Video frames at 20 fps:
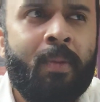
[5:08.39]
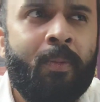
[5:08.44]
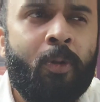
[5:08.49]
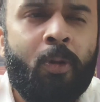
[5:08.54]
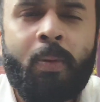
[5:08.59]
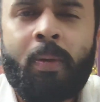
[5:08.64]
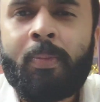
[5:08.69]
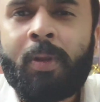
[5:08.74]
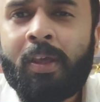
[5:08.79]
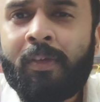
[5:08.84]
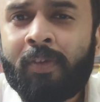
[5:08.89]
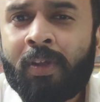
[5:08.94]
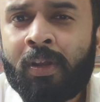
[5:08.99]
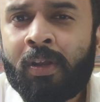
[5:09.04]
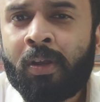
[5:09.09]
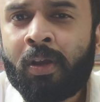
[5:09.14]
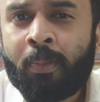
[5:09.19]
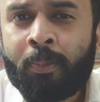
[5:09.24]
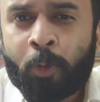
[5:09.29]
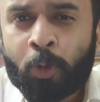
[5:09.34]
probably
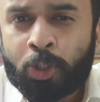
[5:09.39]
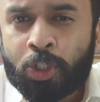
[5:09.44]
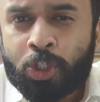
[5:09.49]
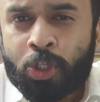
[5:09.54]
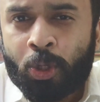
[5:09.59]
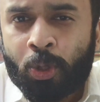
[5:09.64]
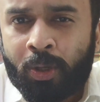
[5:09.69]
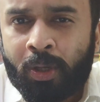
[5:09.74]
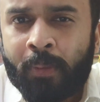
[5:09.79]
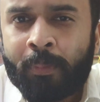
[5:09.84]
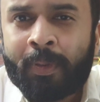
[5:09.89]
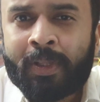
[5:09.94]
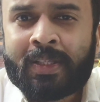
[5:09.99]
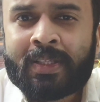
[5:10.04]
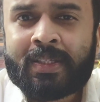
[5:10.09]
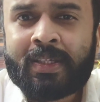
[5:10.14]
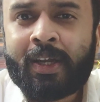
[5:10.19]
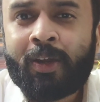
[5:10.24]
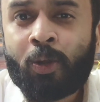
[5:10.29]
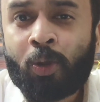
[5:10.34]
even progesterone-only
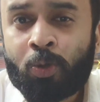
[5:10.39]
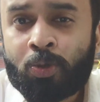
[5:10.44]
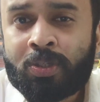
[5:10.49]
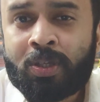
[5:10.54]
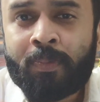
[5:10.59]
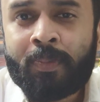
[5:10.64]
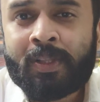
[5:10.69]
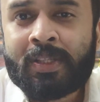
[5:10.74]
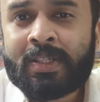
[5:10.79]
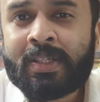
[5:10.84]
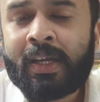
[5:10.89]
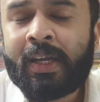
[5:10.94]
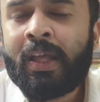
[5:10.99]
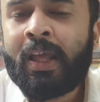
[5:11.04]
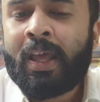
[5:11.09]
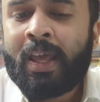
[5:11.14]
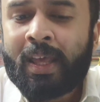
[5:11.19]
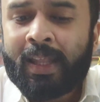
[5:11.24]
pills did or OC pills did.